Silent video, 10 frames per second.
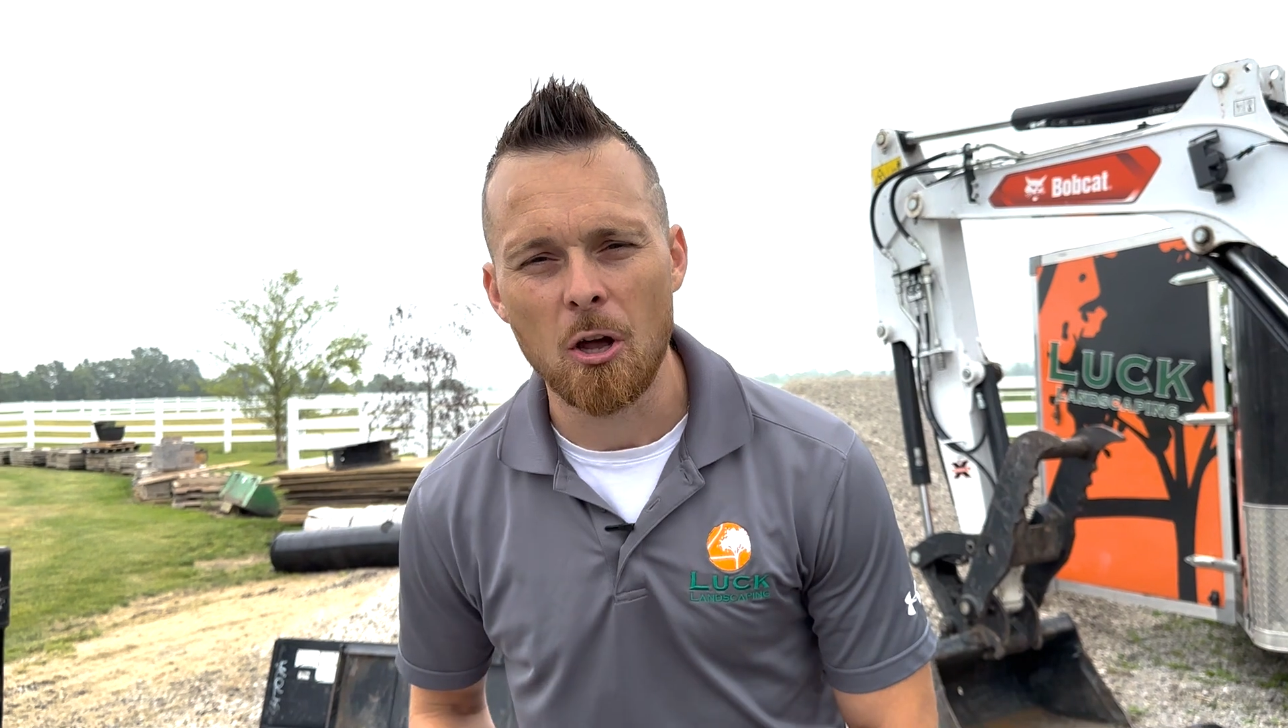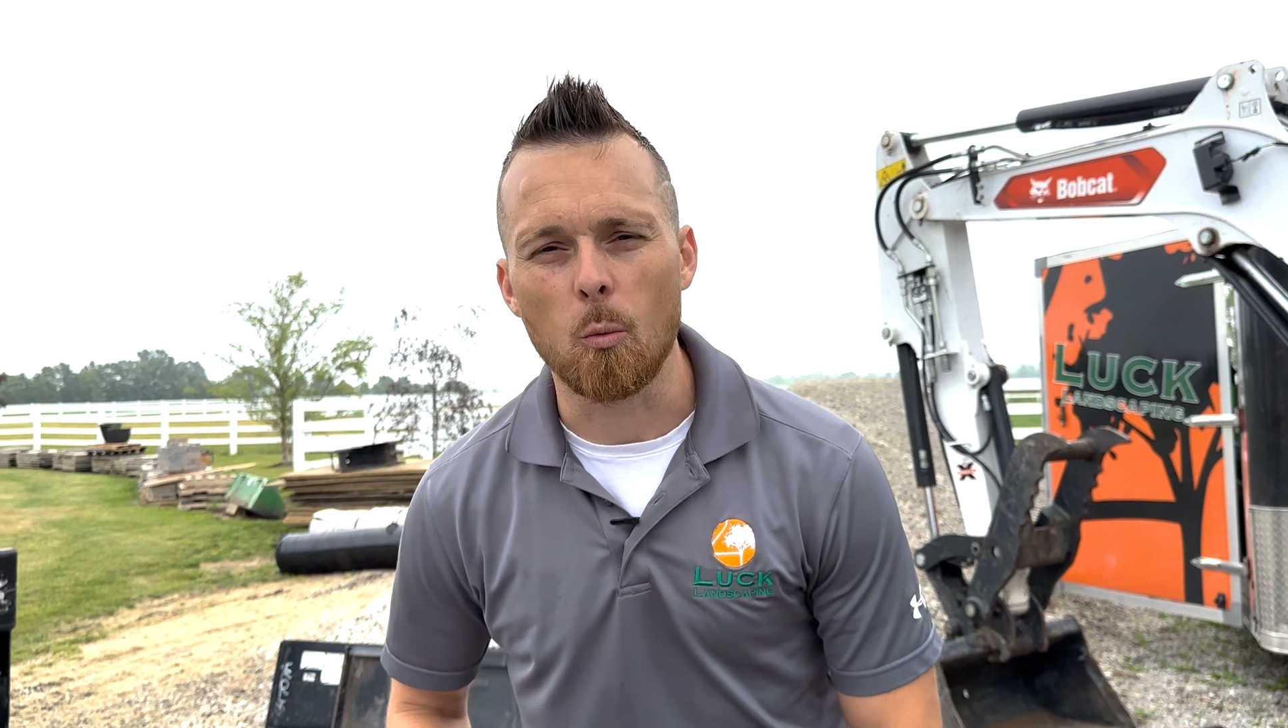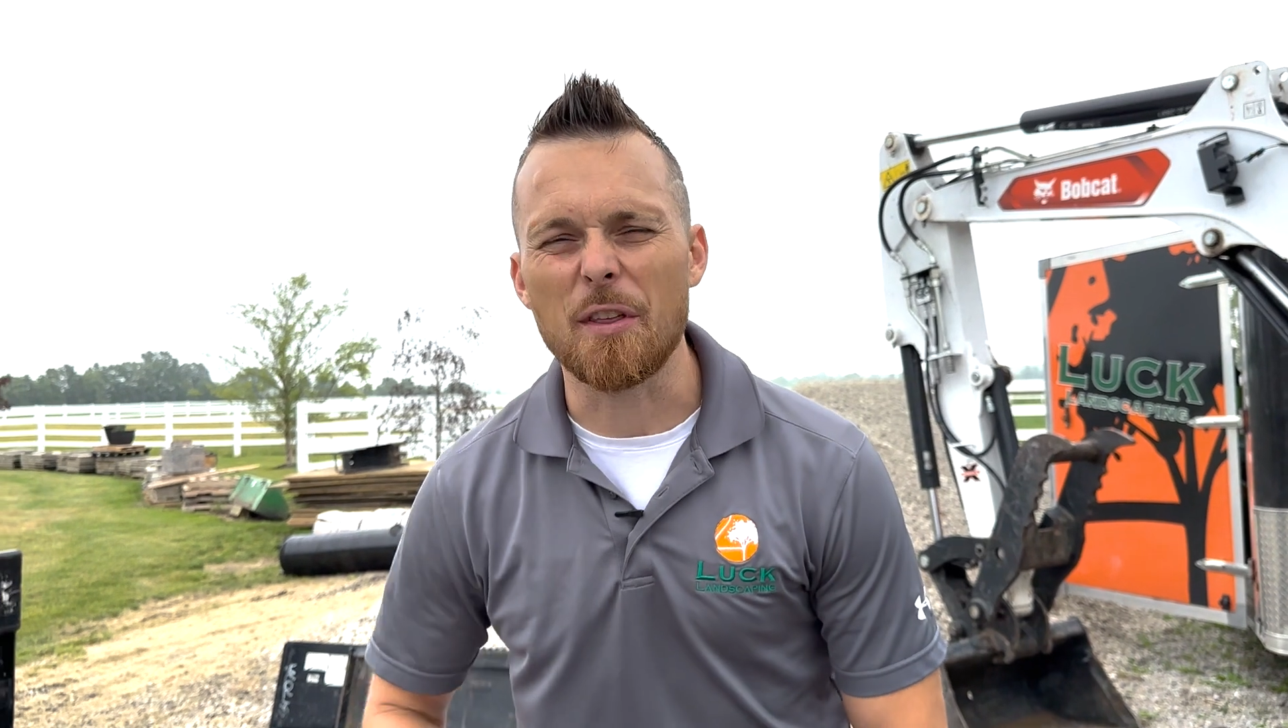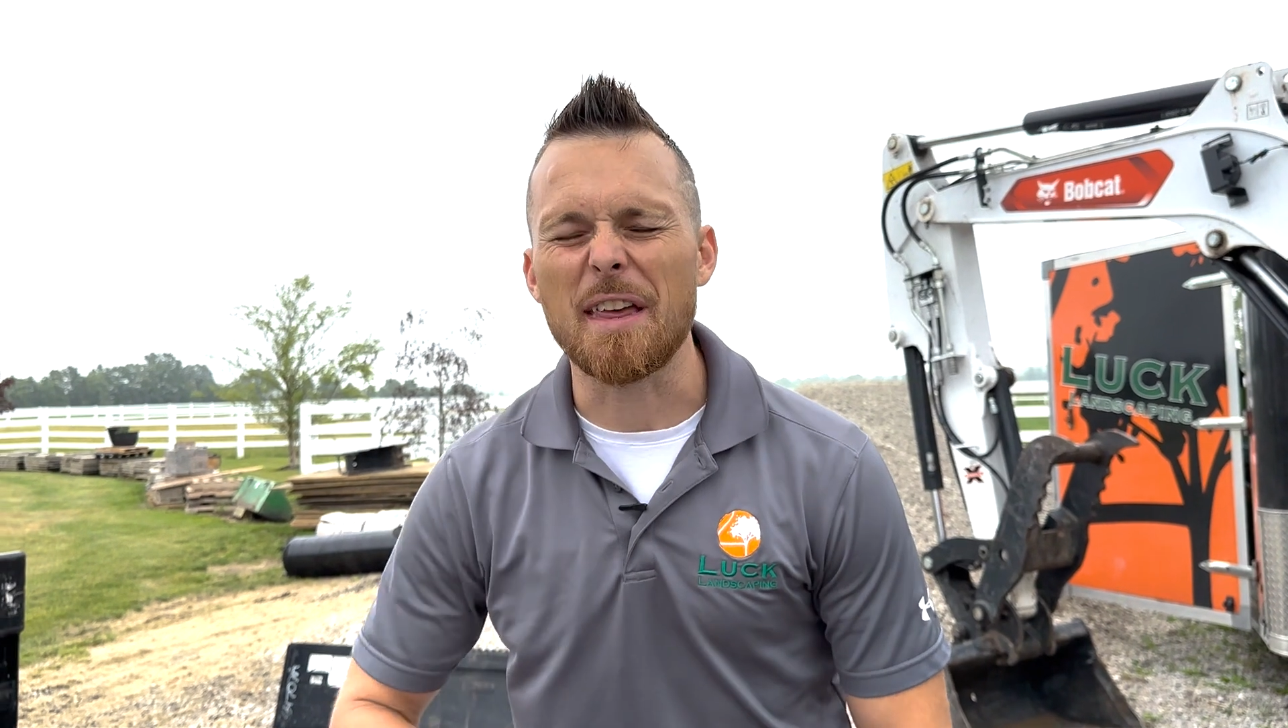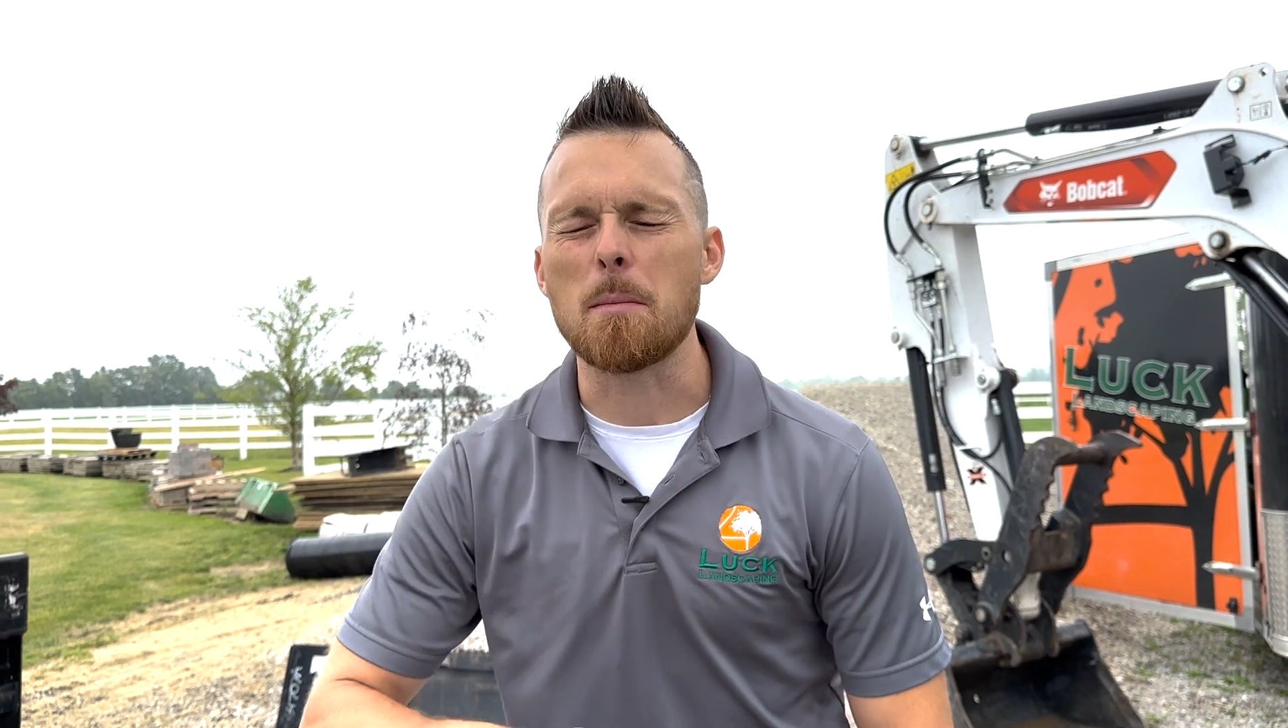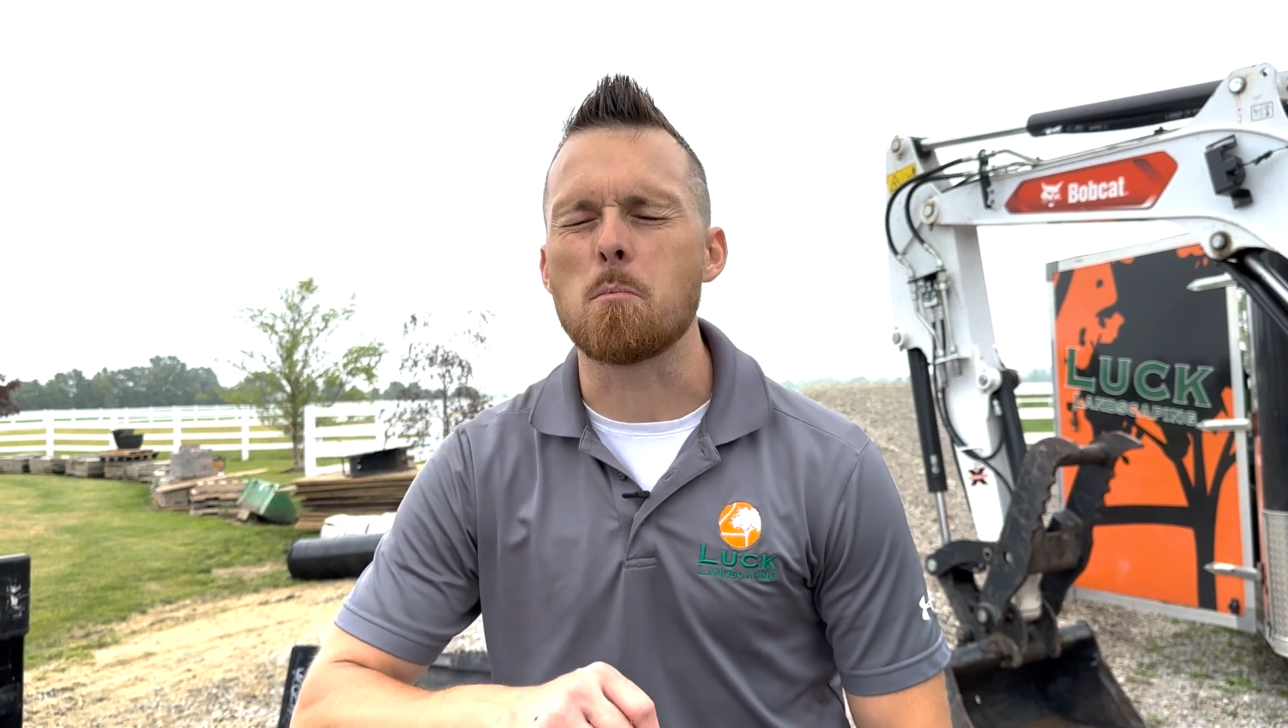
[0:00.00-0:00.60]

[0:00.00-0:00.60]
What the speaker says: with a